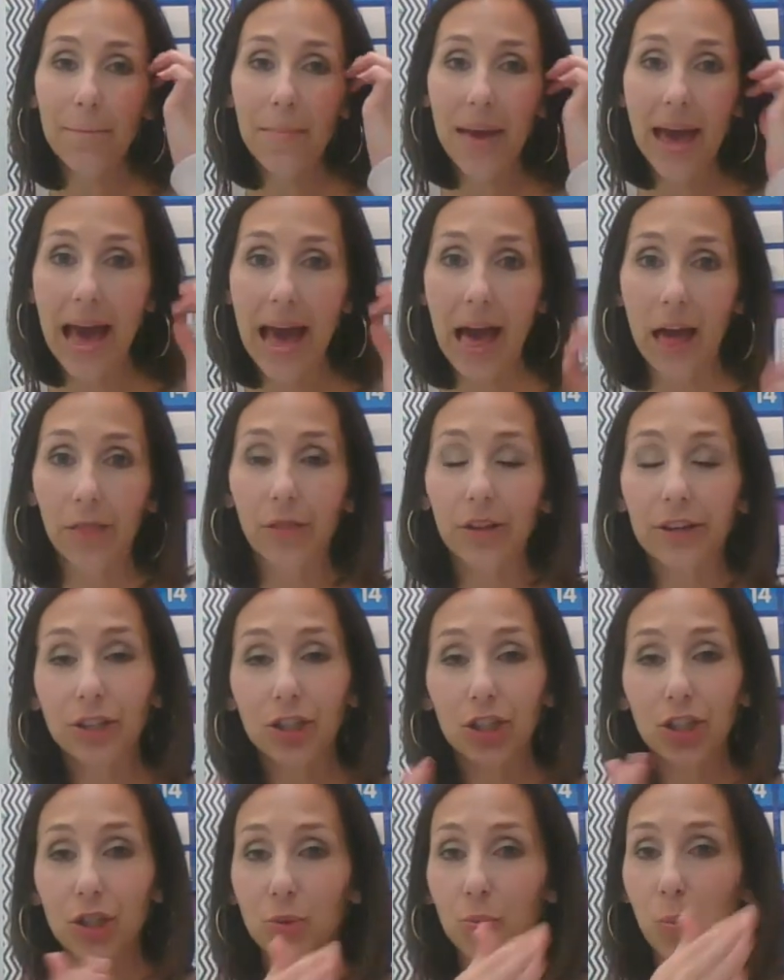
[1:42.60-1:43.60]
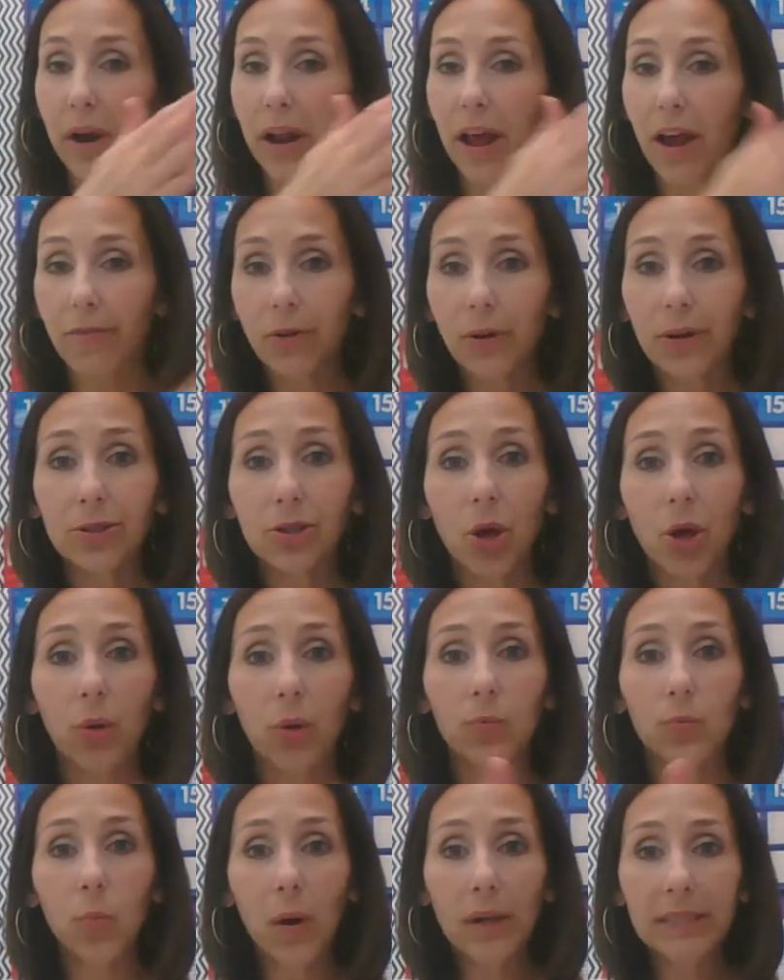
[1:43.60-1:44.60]
math. It's just whatever is
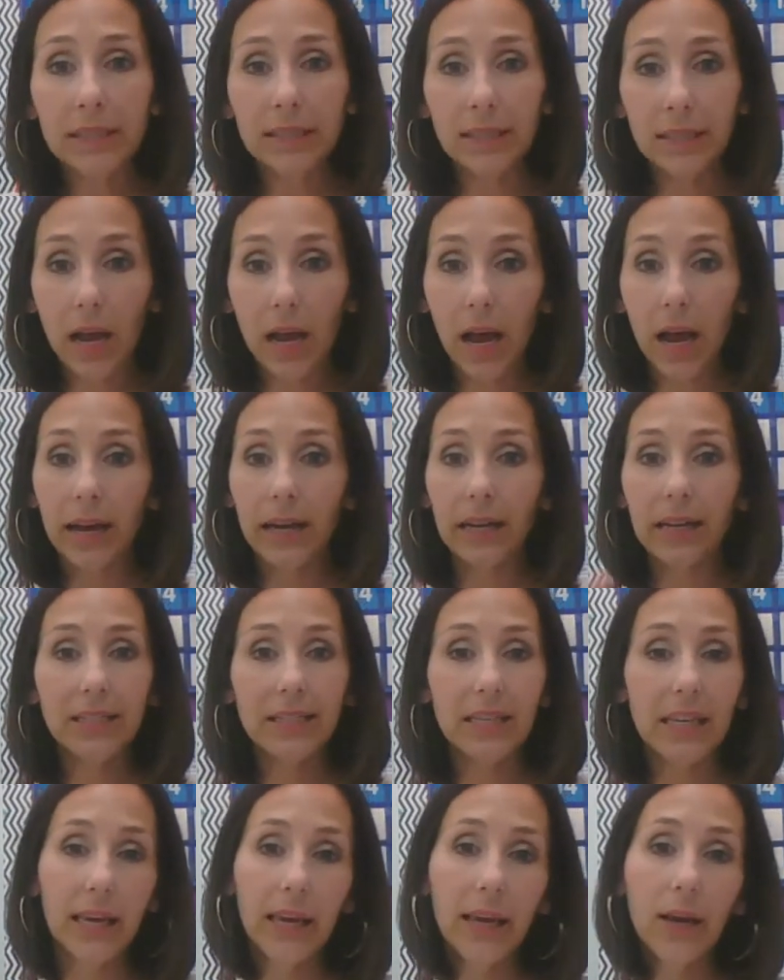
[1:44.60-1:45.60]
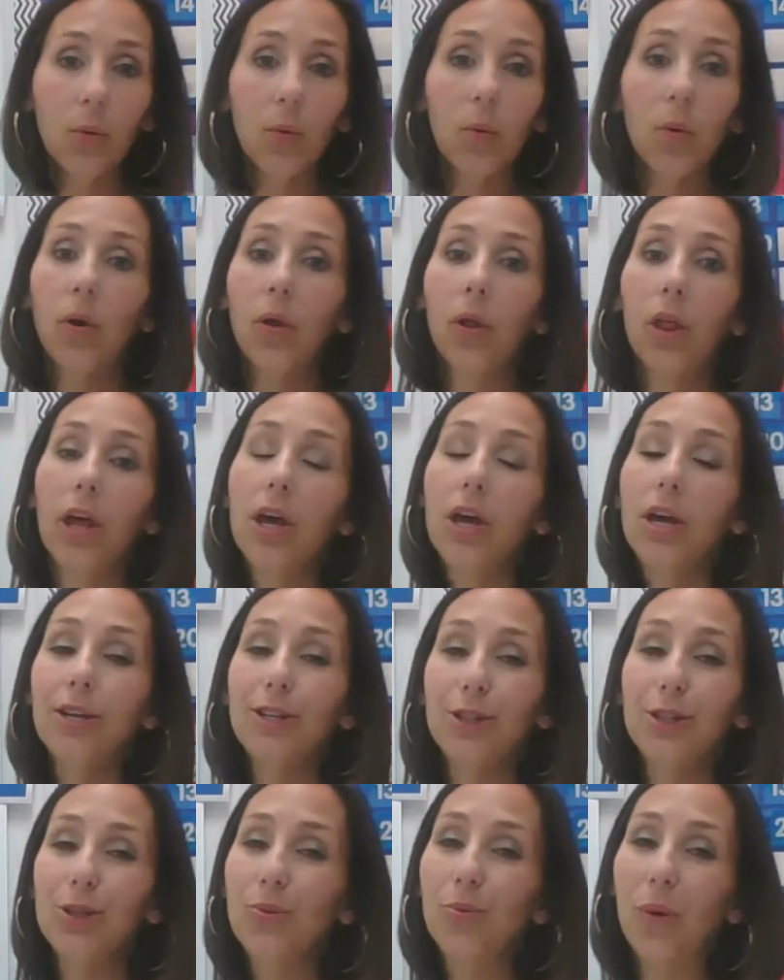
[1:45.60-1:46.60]
on one side is equal
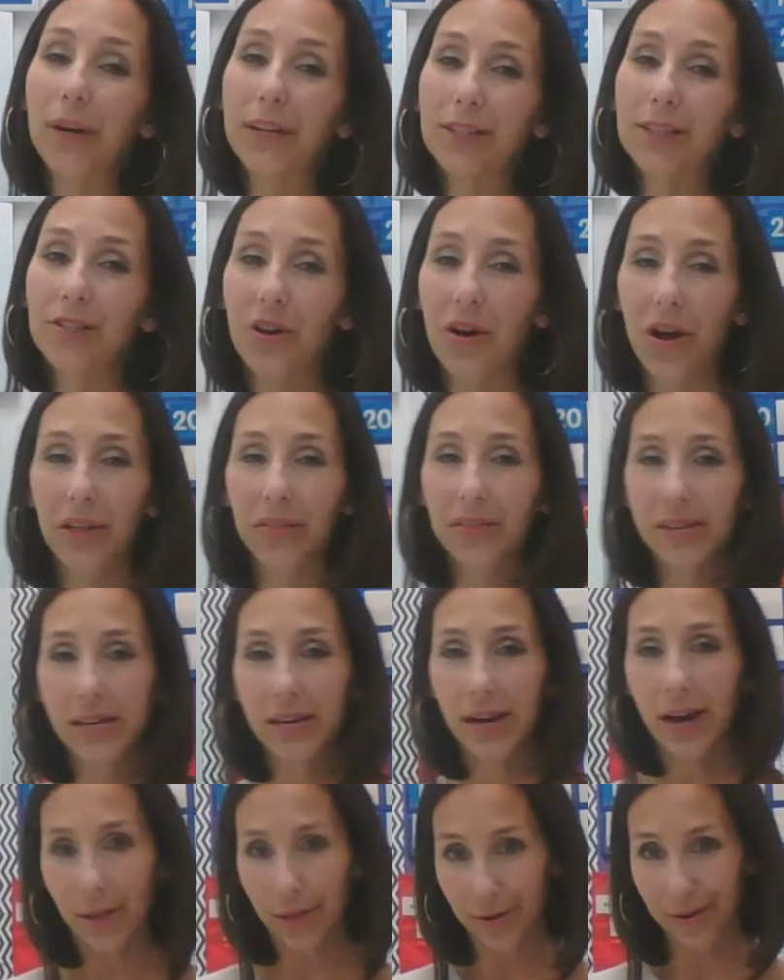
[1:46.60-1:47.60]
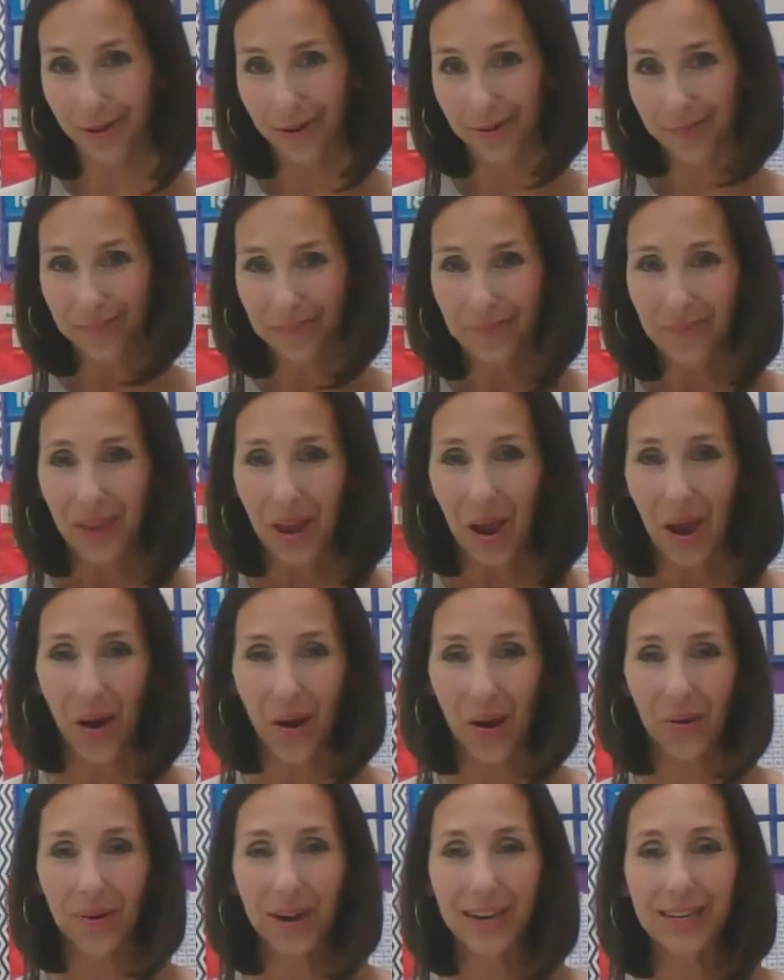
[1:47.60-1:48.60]
to what is on the other.
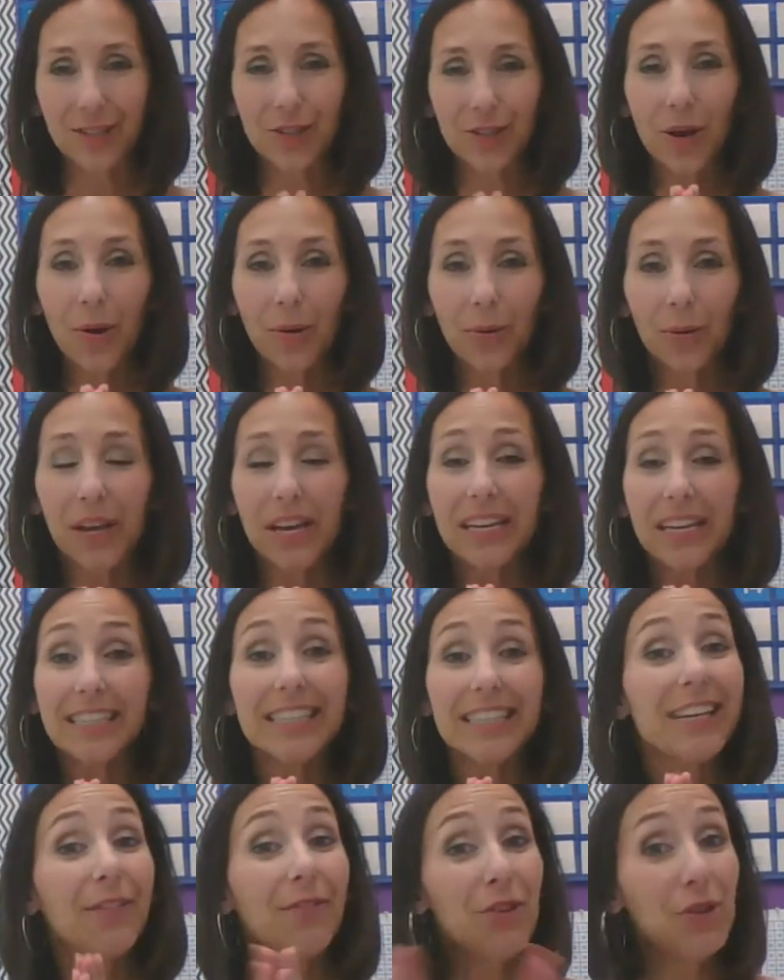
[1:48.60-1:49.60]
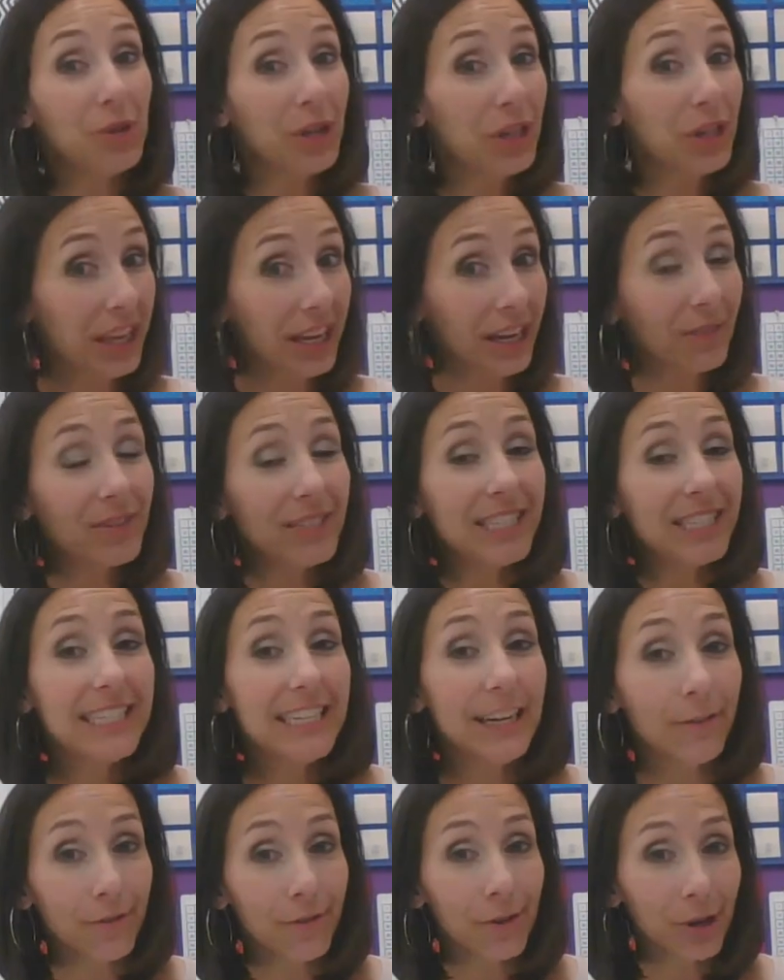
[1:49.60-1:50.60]
All right, so see if you can think of a
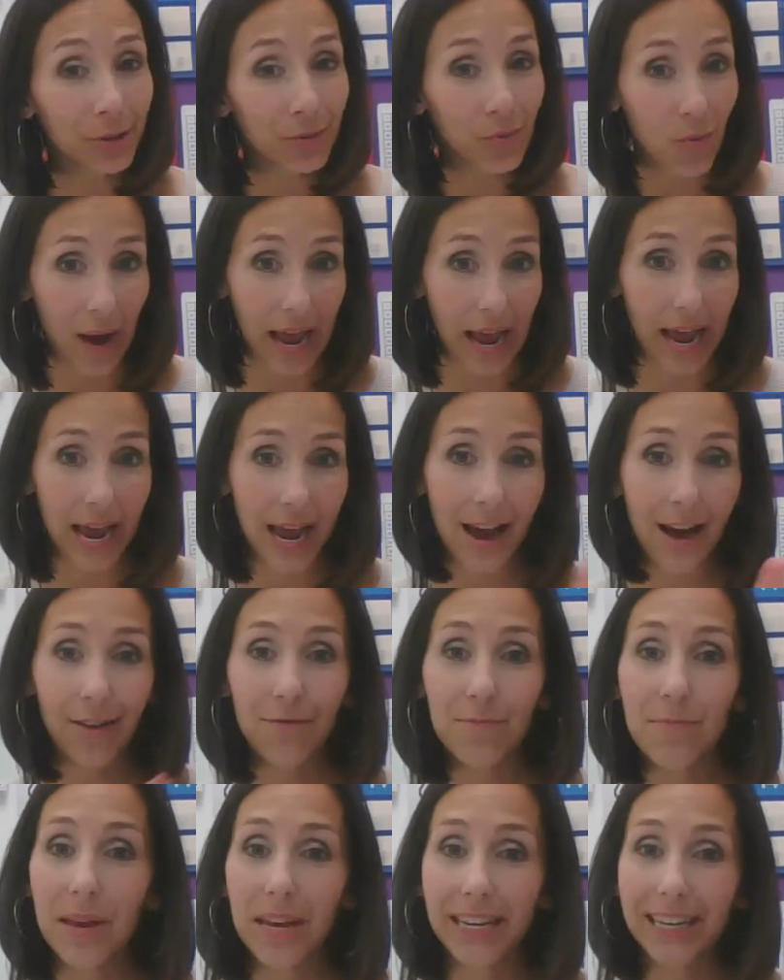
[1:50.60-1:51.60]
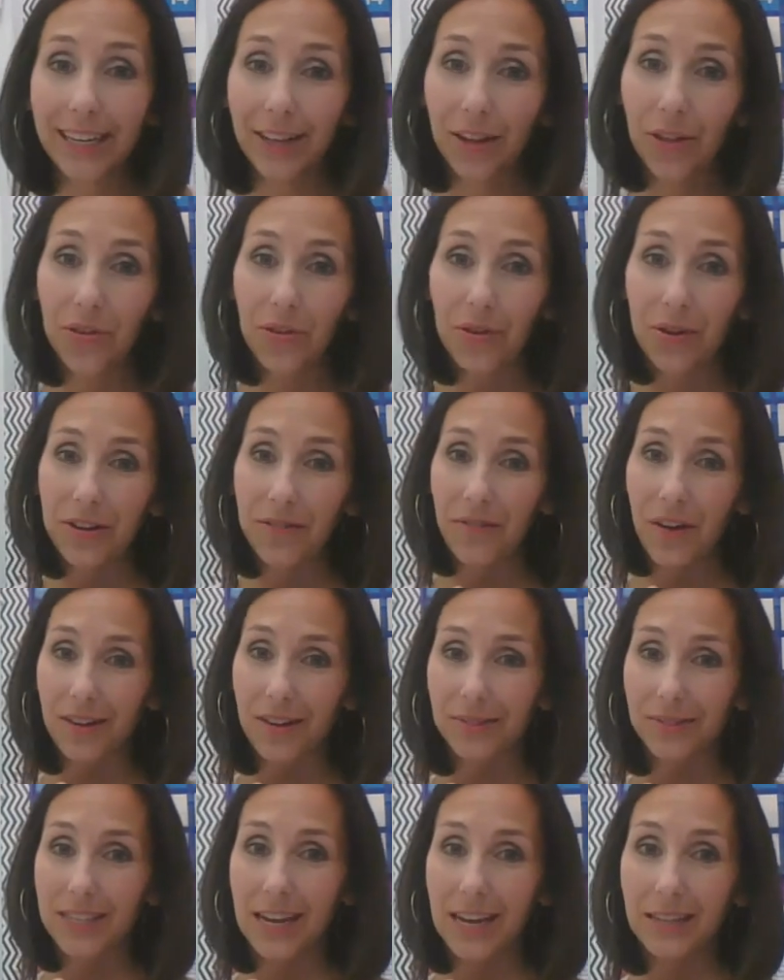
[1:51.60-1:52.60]
different way of making
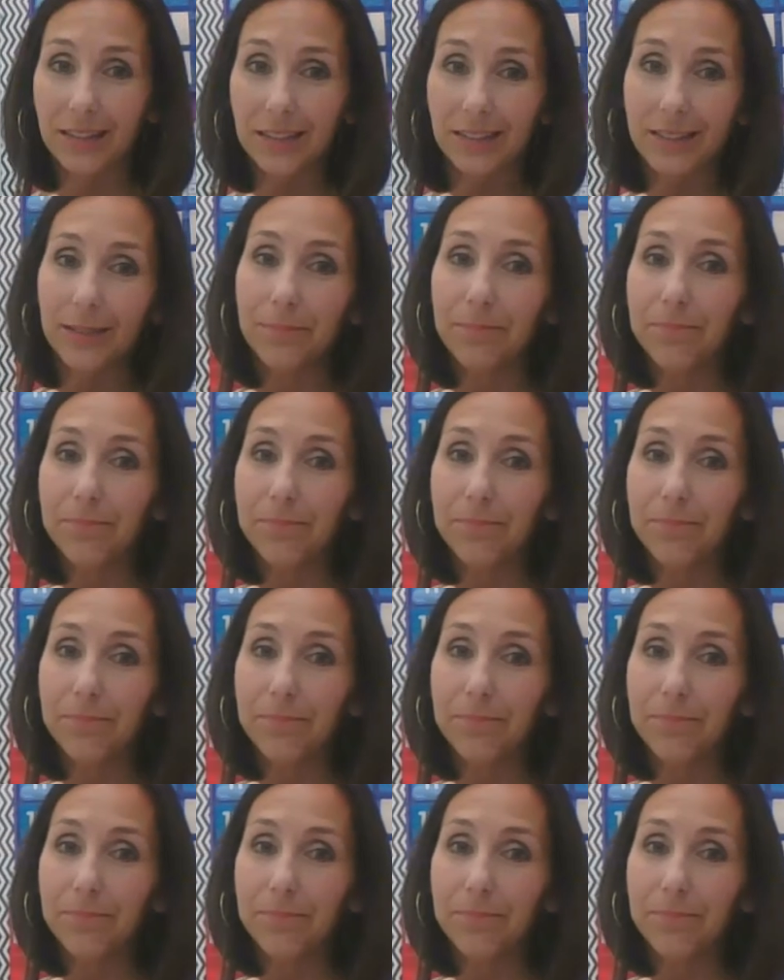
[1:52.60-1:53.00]
35 cents.